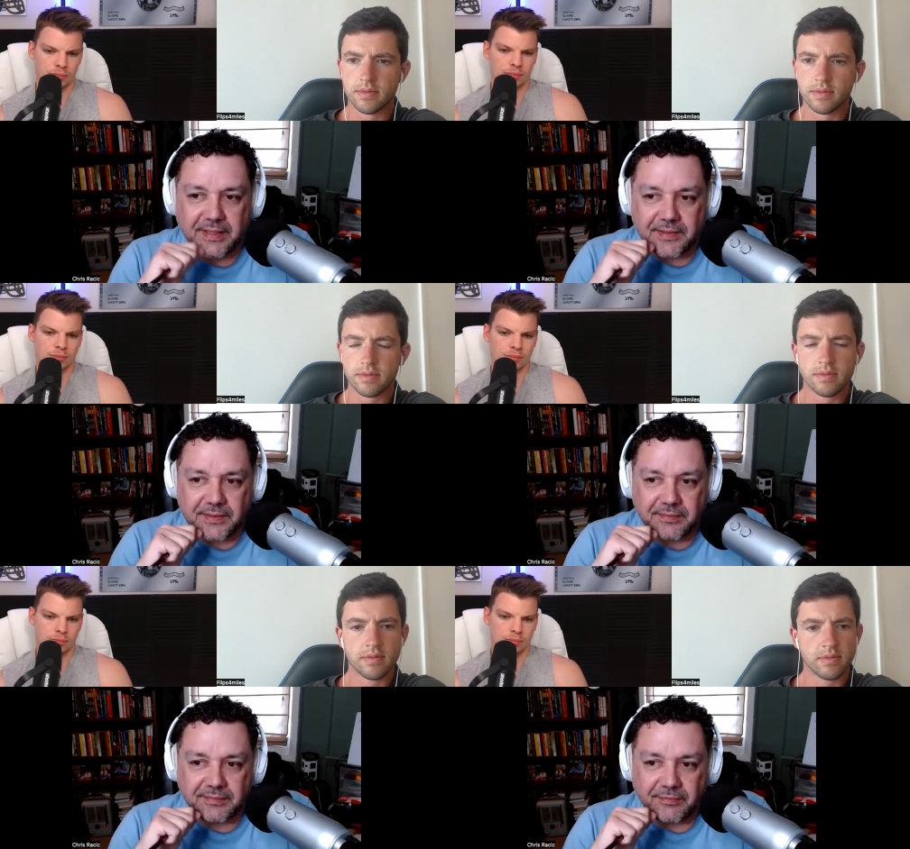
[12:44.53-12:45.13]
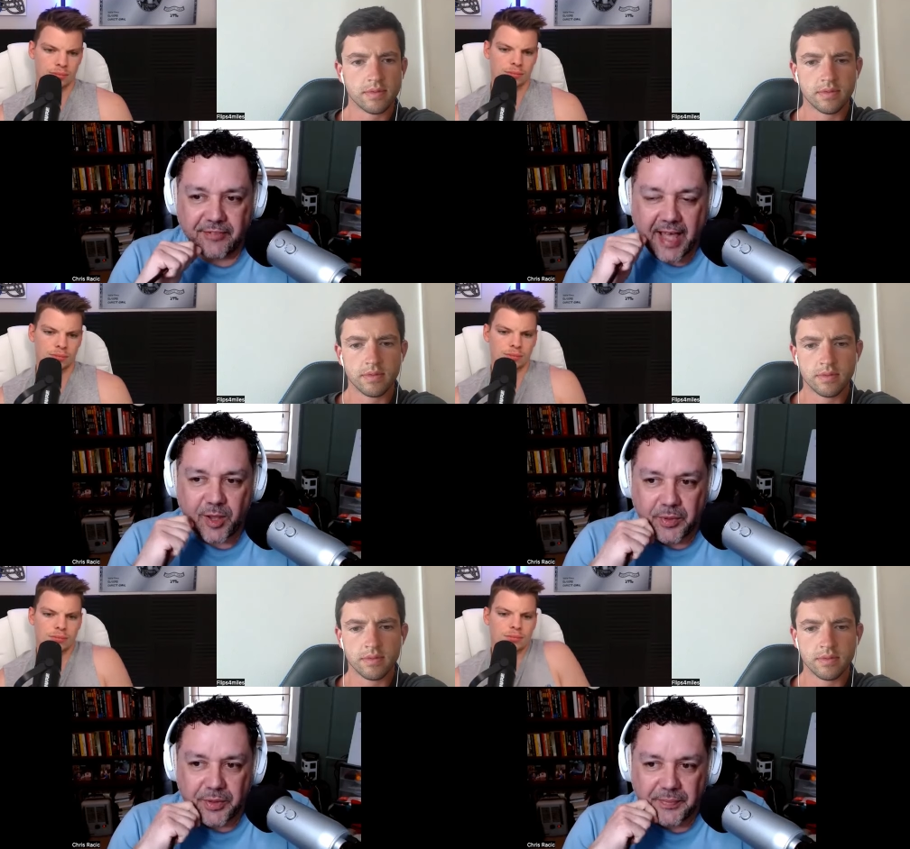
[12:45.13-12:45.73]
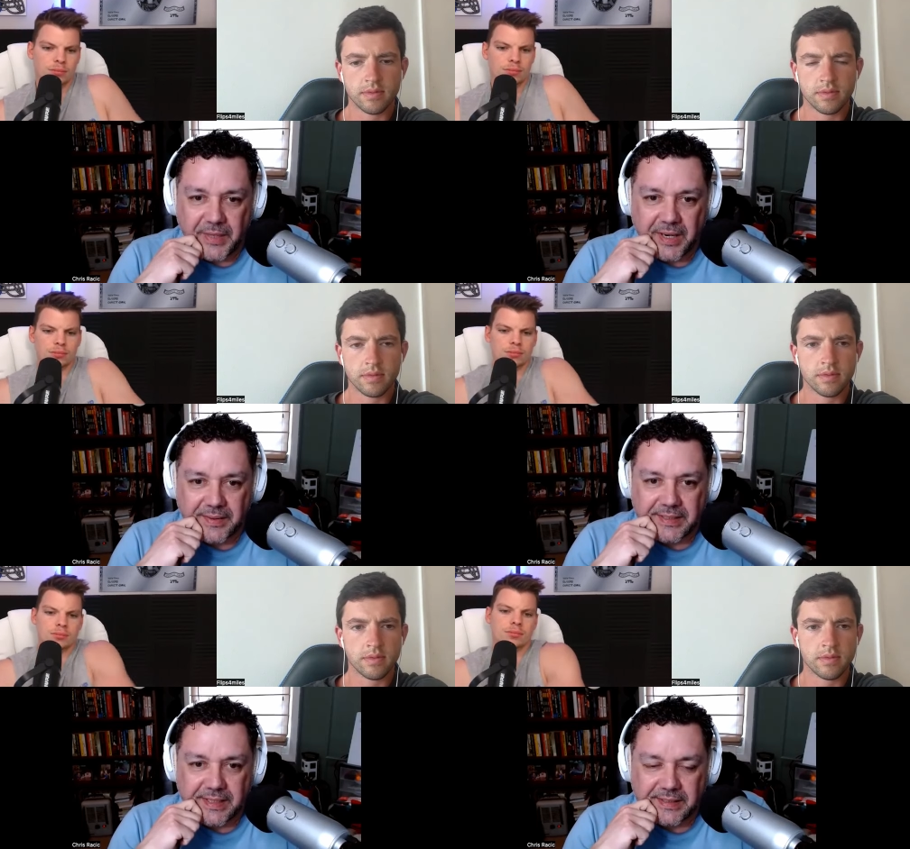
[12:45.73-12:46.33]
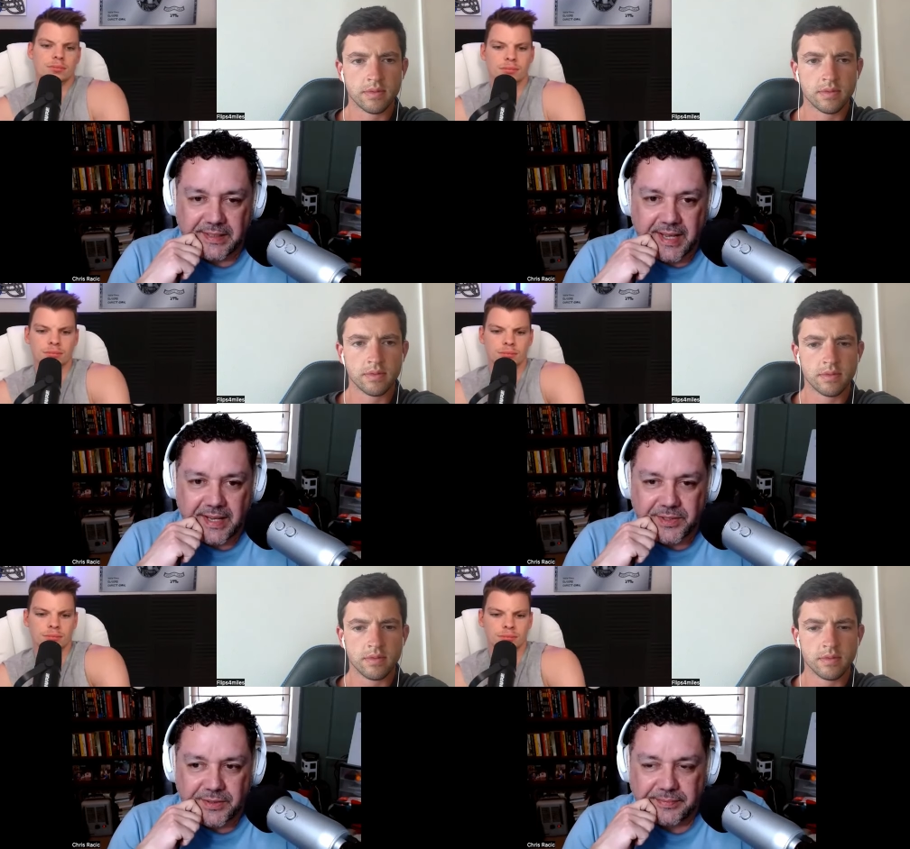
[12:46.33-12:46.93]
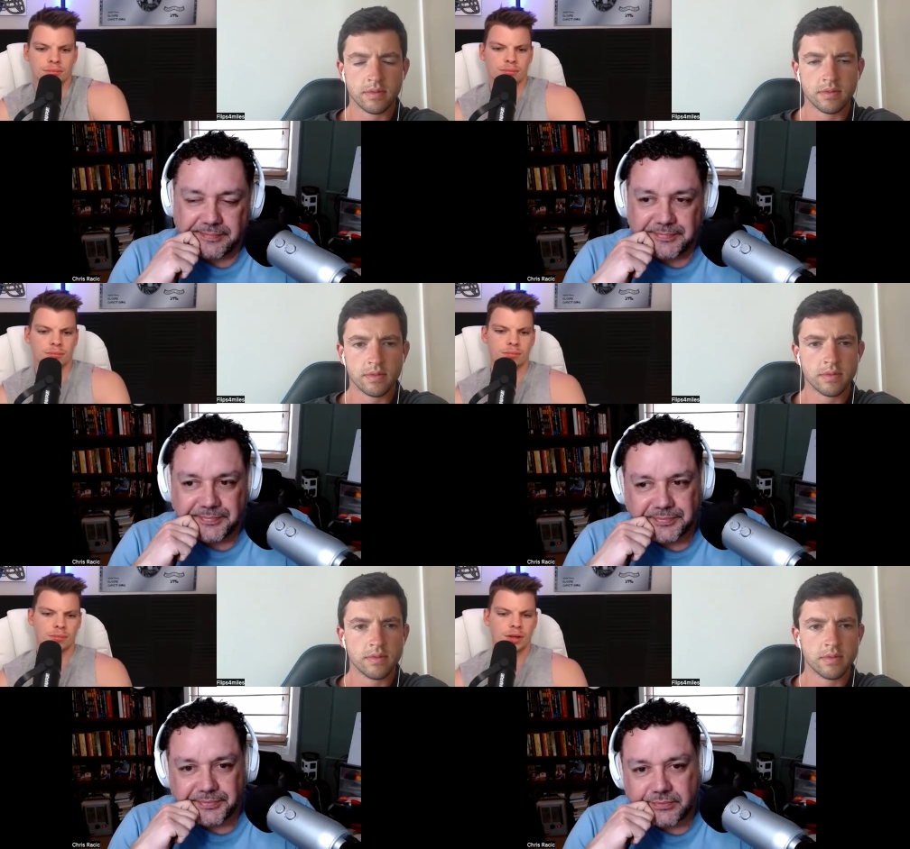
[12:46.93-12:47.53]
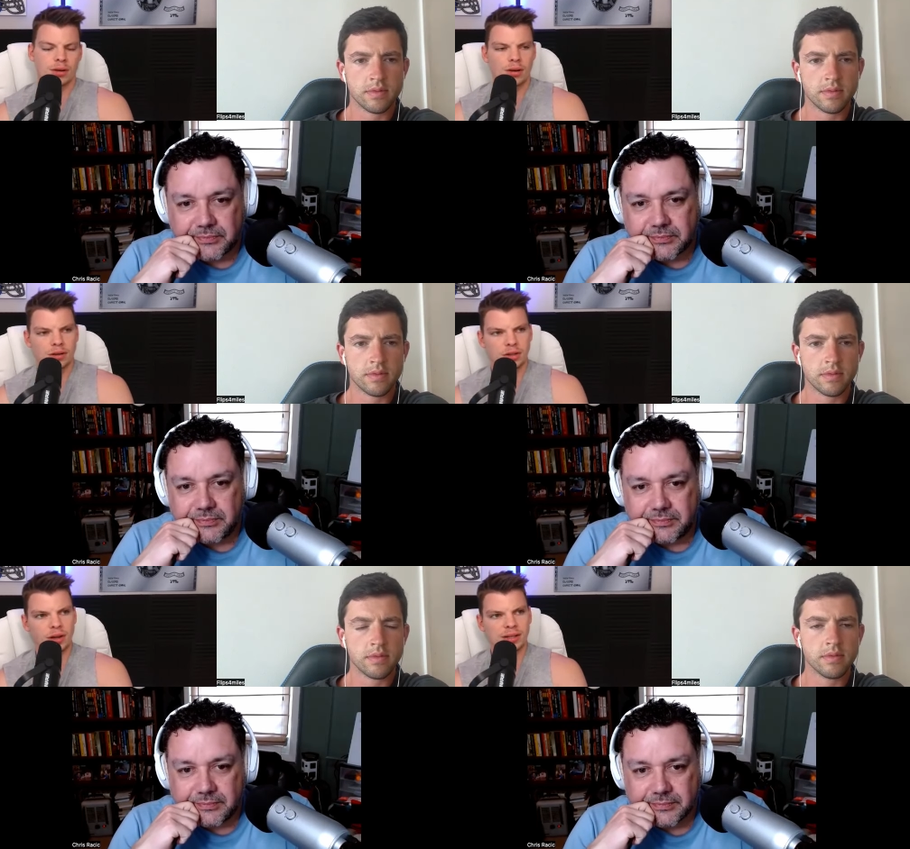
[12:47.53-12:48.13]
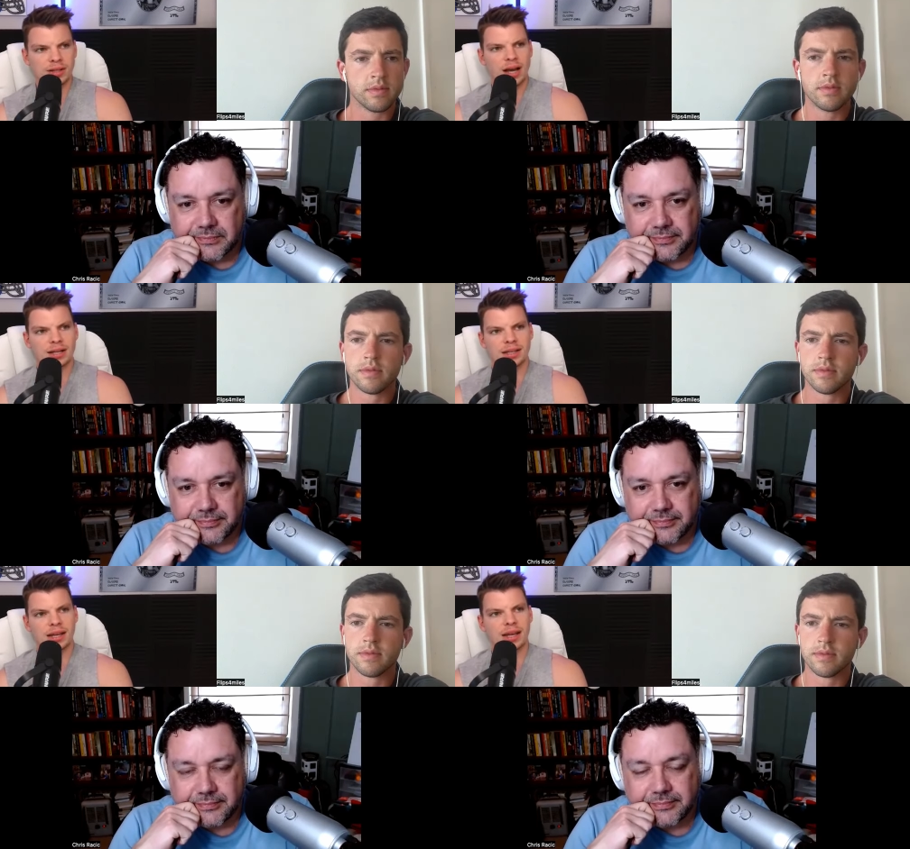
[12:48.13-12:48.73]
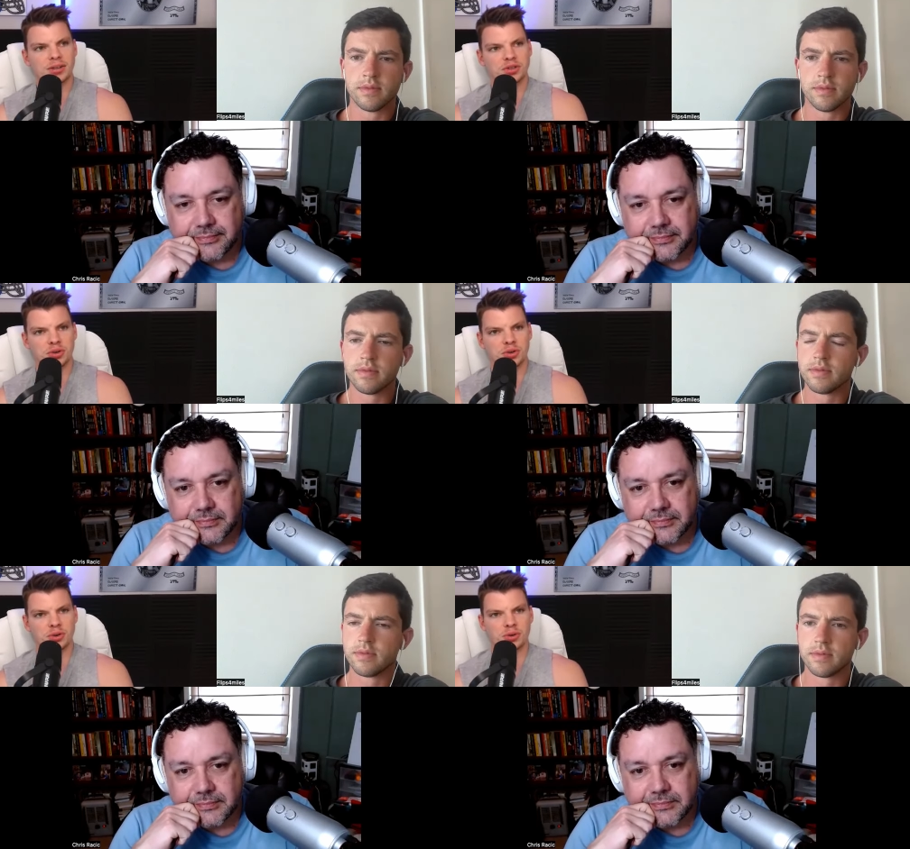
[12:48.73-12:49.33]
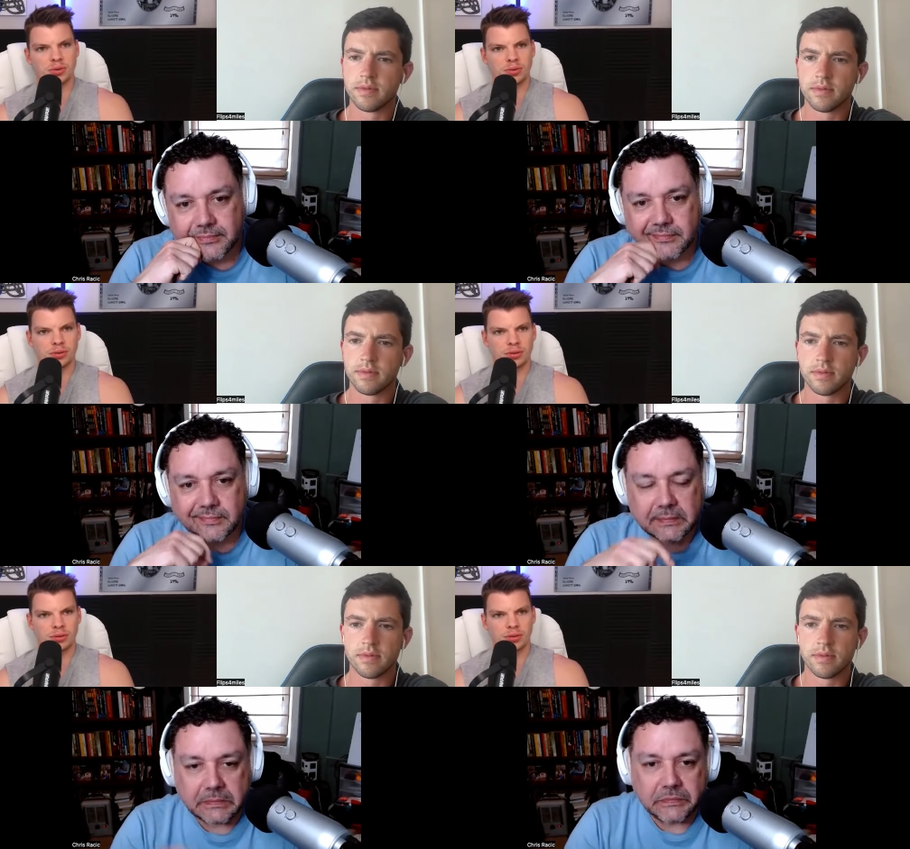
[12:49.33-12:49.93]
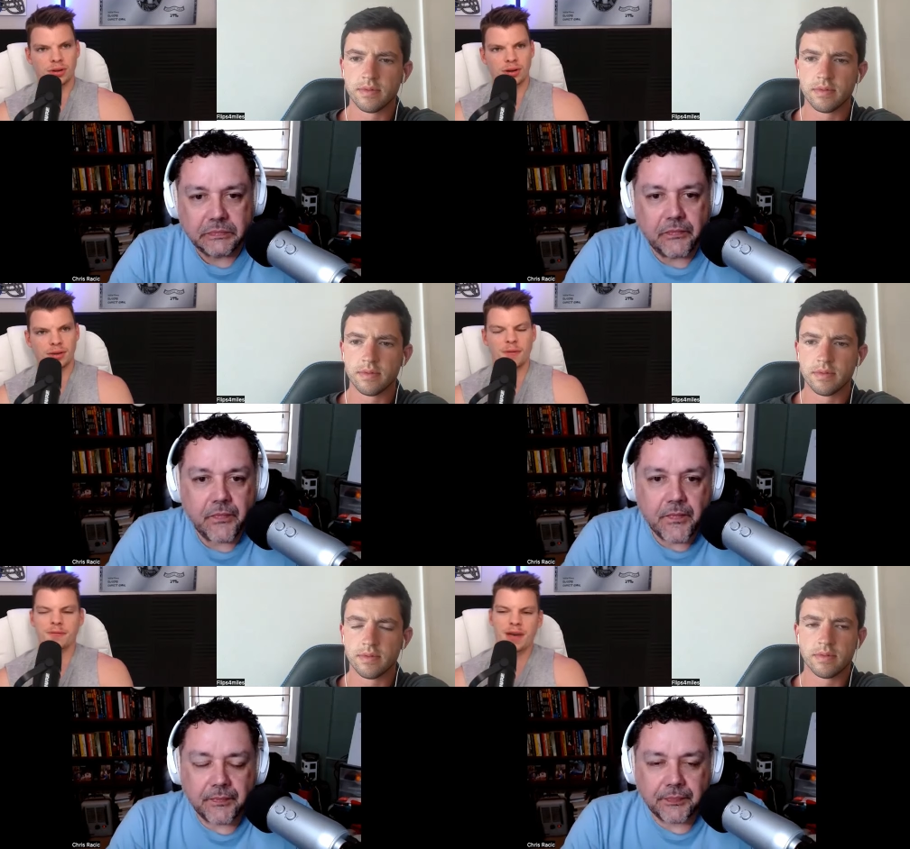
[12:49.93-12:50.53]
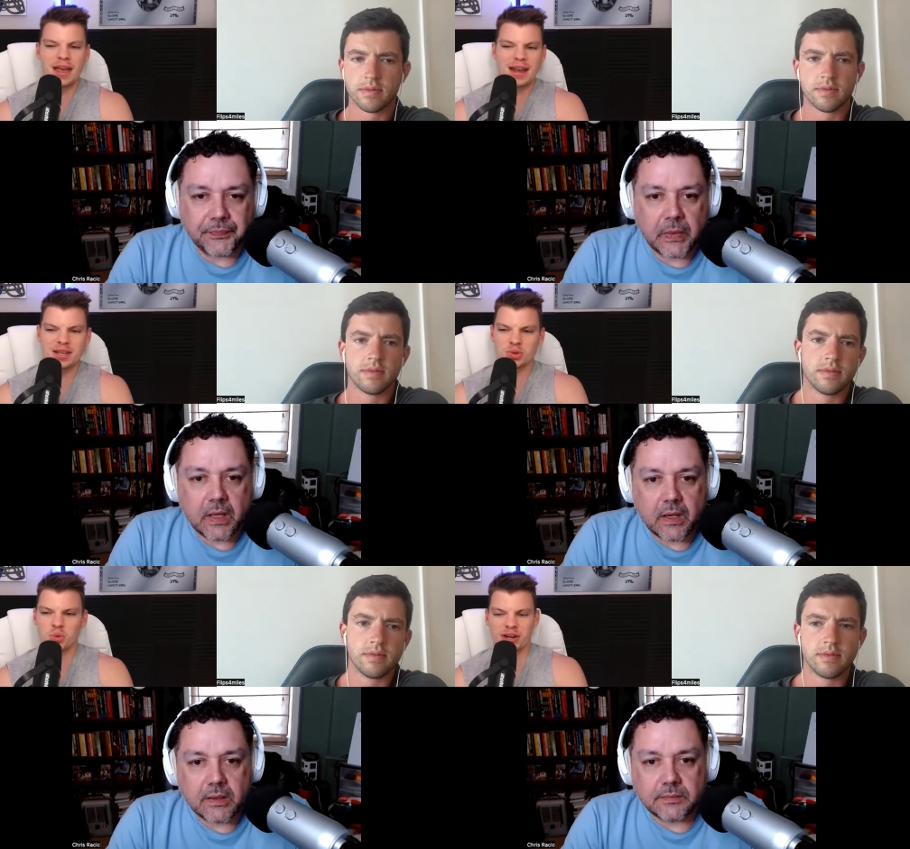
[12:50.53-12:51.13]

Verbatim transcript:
Speaker 1: is valuable. You know, it's it's contagious.
Speaker 2: So let's kind of dig into the phase where